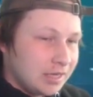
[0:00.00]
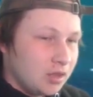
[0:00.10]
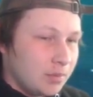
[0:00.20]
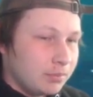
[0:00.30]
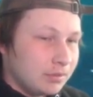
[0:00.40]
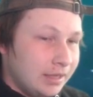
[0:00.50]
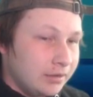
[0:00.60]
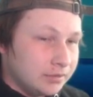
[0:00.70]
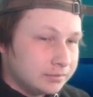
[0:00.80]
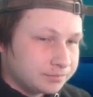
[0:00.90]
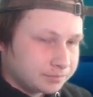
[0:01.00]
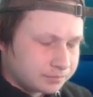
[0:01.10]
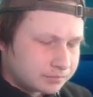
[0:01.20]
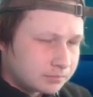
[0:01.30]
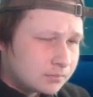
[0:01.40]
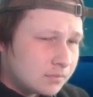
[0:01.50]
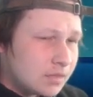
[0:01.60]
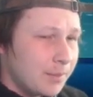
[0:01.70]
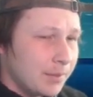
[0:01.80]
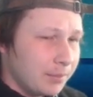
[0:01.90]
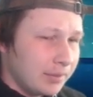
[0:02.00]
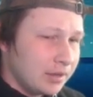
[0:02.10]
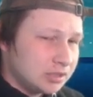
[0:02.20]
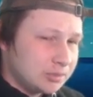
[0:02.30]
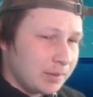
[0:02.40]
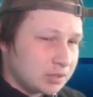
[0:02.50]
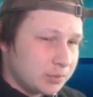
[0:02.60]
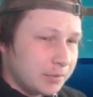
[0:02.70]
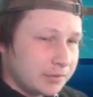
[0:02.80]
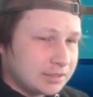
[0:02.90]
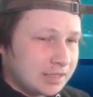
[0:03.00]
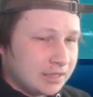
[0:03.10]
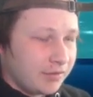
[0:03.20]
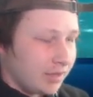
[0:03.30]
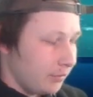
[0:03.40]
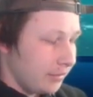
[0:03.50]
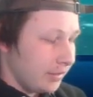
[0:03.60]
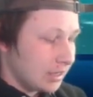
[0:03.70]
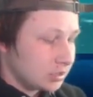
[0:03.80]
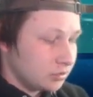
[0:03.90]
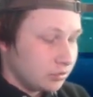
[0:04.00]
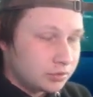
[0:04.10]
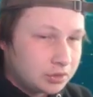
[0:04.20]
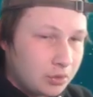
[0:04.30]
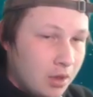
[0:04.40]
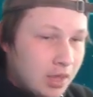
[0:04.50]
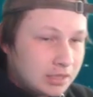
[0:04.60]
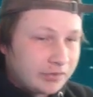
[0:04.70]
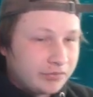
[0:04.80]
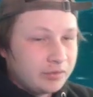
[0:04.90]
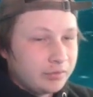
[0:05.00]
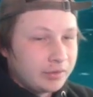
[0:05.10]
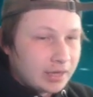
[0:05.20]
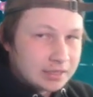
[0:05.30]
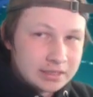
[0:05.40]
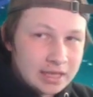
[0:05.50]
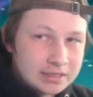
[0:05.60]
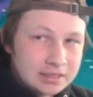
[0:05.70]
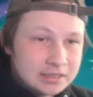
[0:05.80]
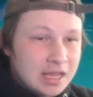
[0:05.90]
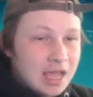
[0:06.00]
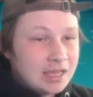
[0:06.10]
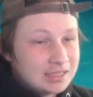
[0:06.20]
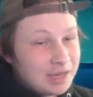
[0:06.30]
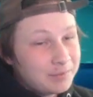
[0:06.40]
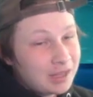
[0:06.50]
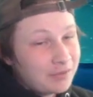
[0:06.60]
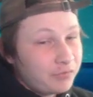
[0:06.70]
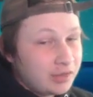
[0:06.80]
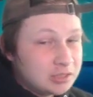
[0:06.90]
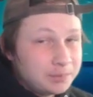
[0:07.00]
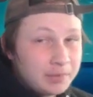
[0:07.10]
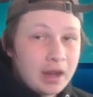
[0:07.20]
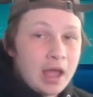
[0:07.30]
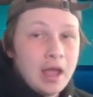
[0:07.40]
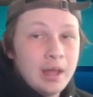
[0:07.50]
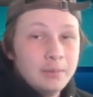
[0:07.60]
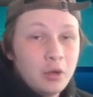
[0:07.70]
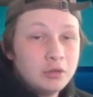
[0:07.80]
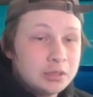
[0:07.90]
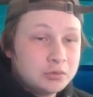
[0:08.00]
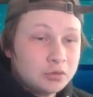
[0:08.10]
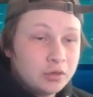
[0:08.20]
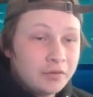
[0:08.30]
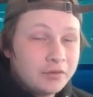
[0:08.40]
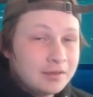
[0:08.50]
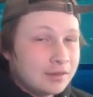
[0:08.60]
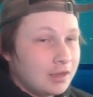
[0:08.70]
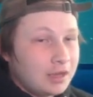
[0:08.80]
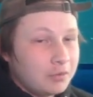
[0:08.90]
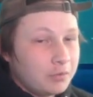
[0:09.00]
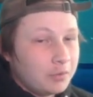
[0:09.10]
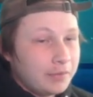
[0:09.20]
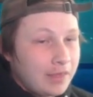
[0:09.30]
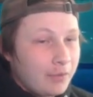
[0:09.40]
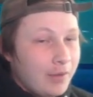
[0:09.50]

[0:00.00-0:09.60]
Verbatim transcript: can heal up later, I'm in a pretty good spot to win with this thing if I get rid of the Excadrill So definitely really nice in that sense. As I am going to get flinched, but um, Jose was cool enough. He said, no, nah, I don't want to win that